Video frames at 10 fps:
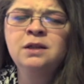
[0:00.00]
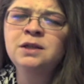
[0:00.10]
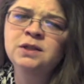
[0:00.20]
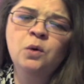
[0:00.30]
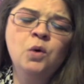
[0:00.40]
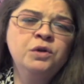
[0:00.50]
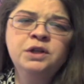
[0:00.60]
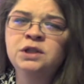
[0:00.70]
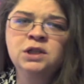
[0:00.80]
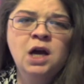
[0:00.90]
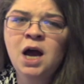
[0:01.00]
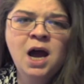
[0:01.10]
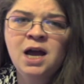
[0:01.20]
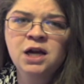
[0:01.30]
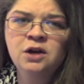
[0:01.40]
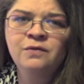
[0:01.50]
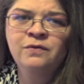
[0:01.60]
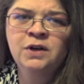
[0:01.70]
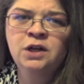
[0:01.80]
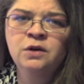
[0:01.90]
this whole entire
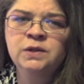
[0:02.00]
video